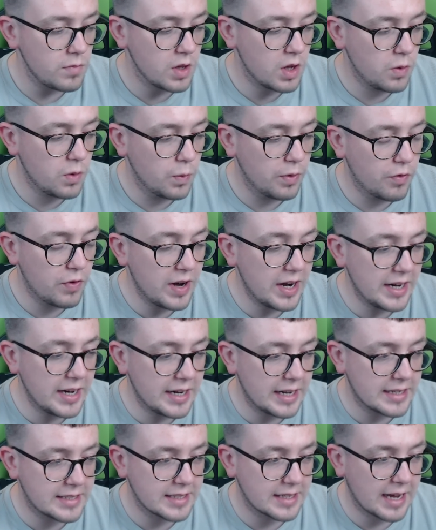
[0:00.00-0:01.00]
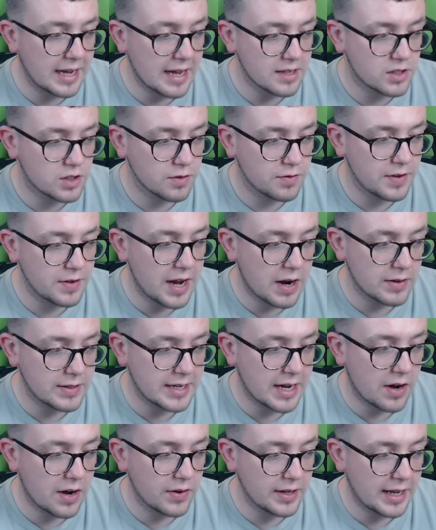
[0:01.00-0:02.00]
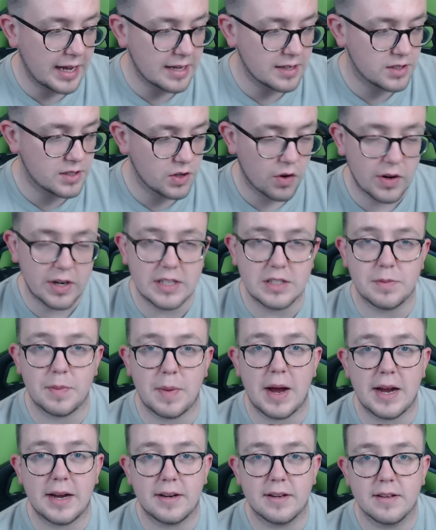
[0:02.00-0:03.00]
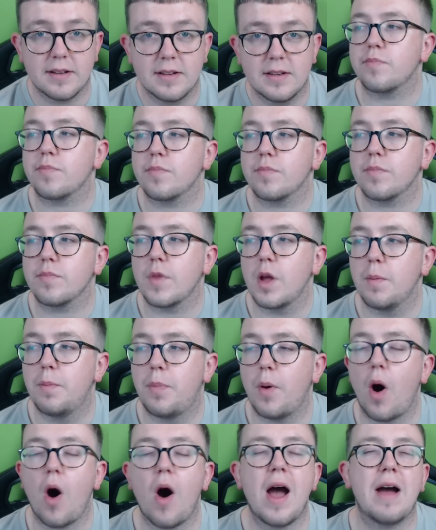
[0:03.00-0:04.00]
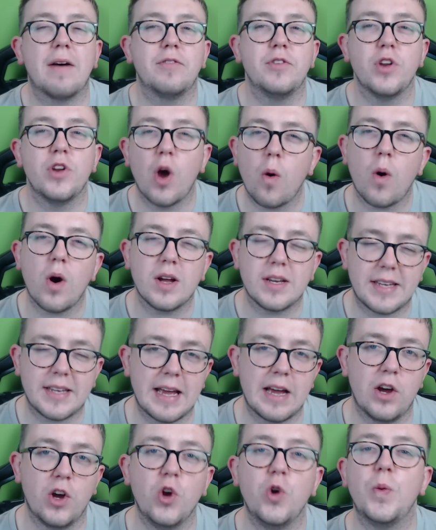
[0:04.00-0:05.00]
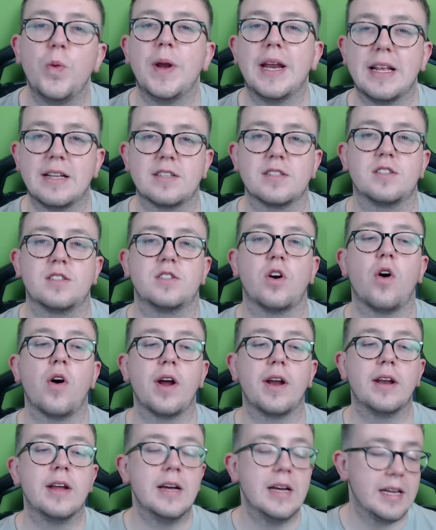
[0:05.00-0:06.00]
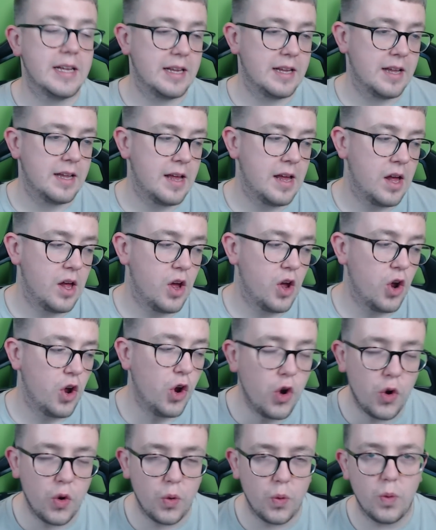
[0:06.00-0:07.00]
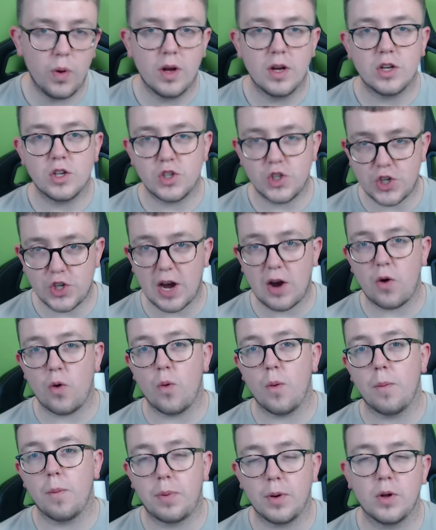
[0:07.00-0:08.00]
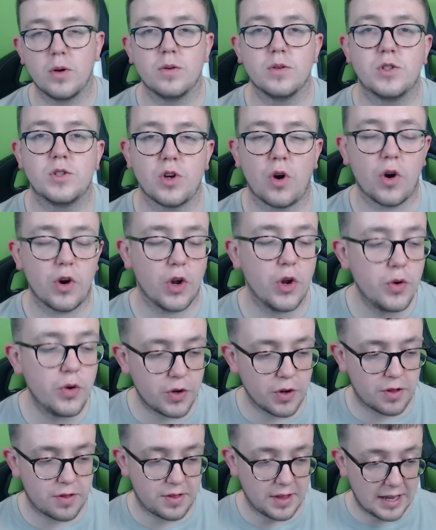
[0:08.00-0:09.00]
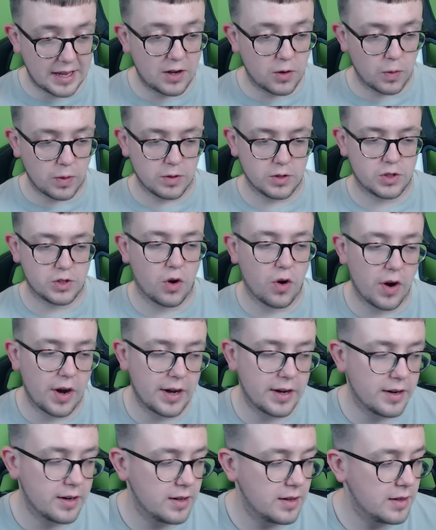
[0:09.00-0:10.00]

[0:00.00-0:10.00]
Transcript: we really need to get stuff nailed down and get signings made. But I have no idea who we need to sign. Who shall Blues sign? Who do you think will sign?